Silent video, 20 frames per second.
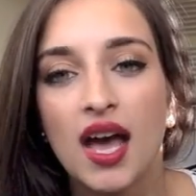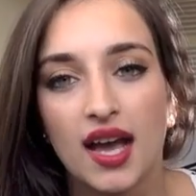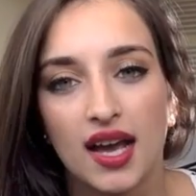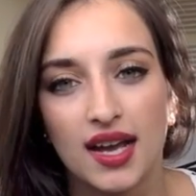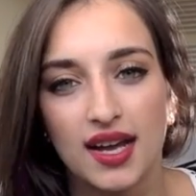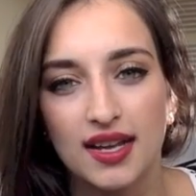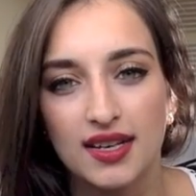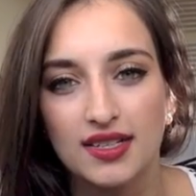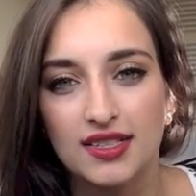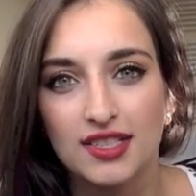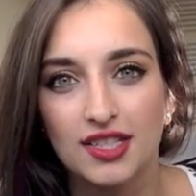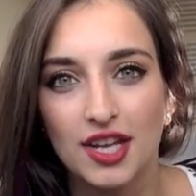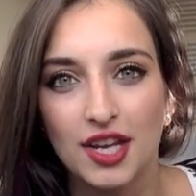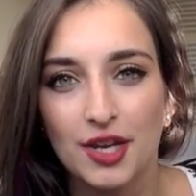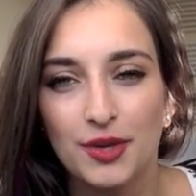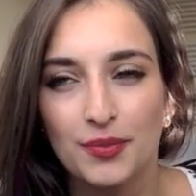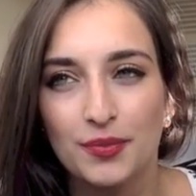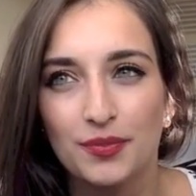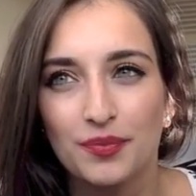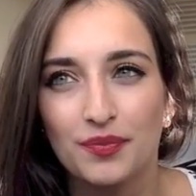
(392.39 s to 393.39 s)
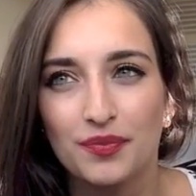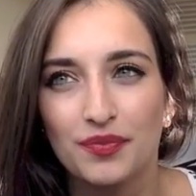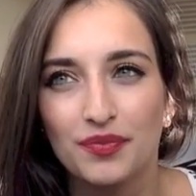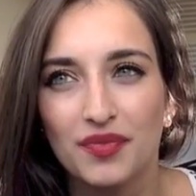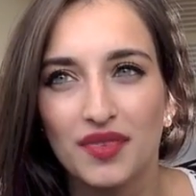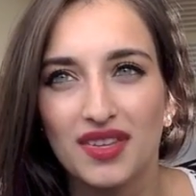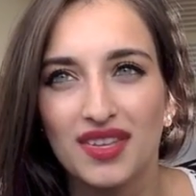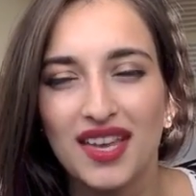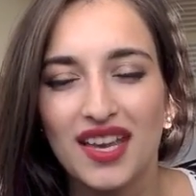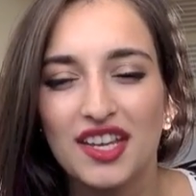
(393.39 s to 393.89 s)
And,
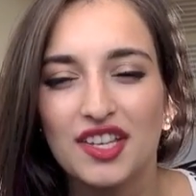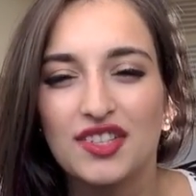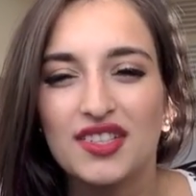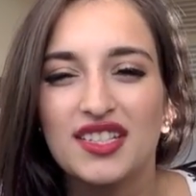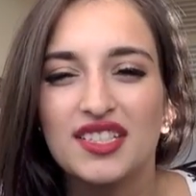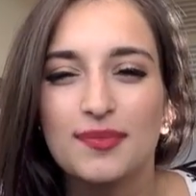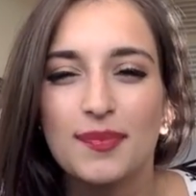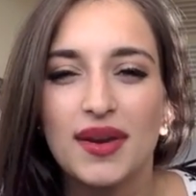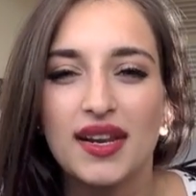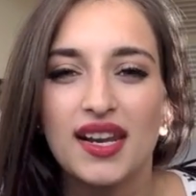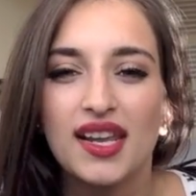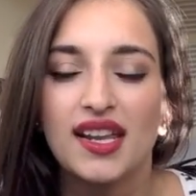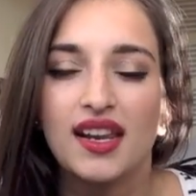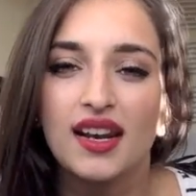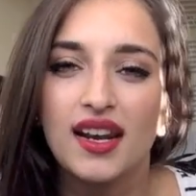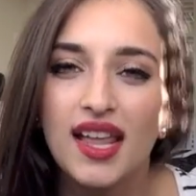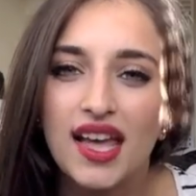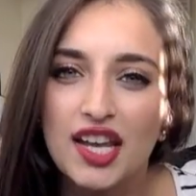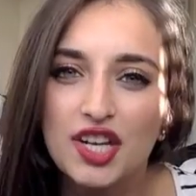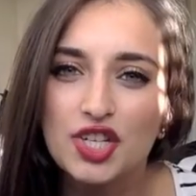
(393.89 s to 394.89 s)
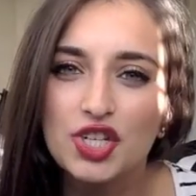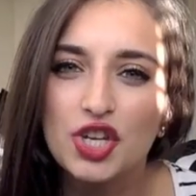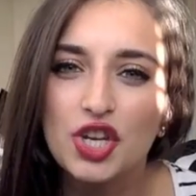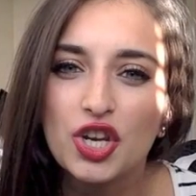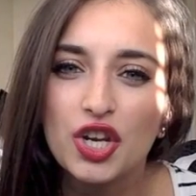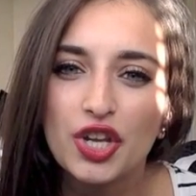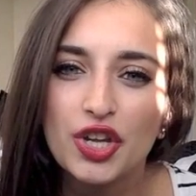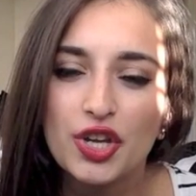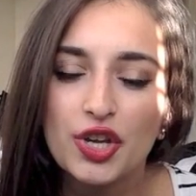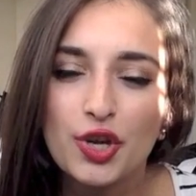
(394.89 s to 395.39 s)
yeah, you need to buy, like, lash
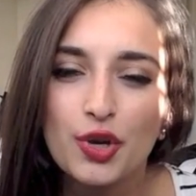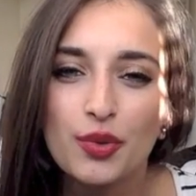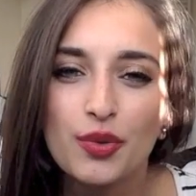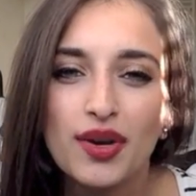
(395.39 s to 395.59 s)
glue.